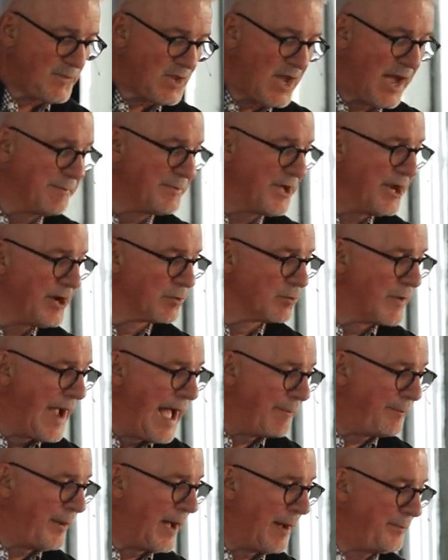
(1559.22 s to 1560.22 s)
I'm going to
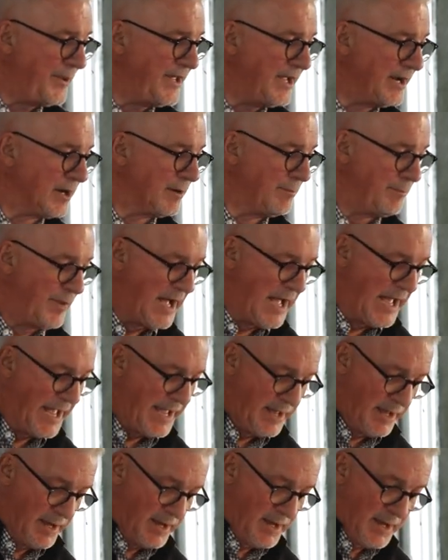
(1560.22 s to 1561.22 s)
wrap up here
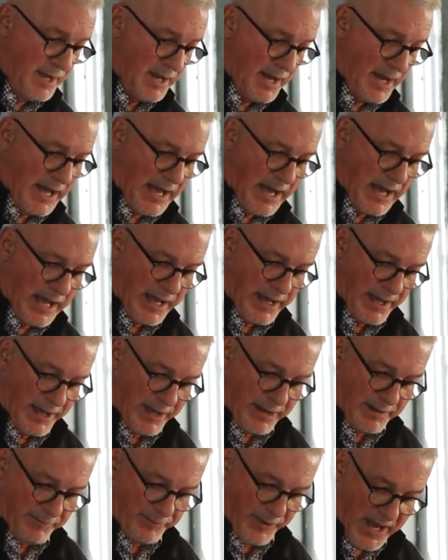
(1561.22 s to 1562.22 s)
by,
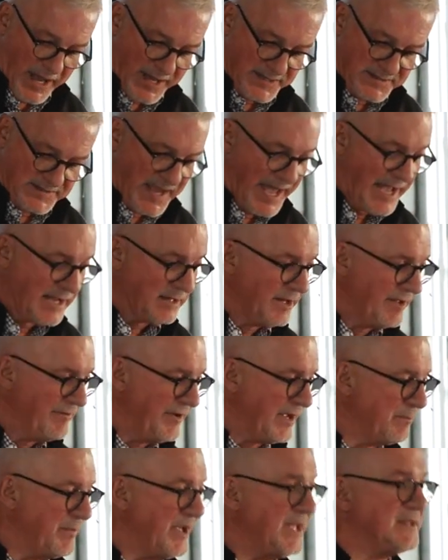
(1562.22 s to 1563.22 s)
uh, by saying
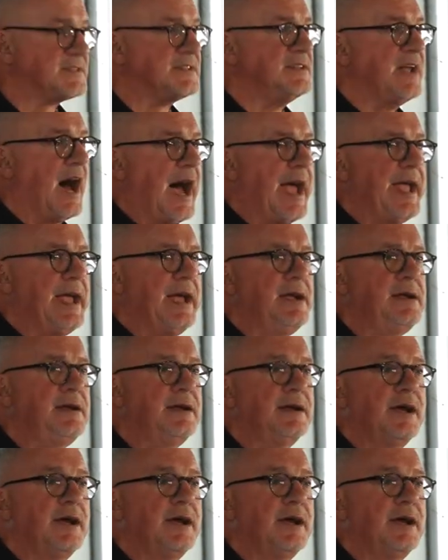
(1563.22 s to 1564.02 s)
living beats dying,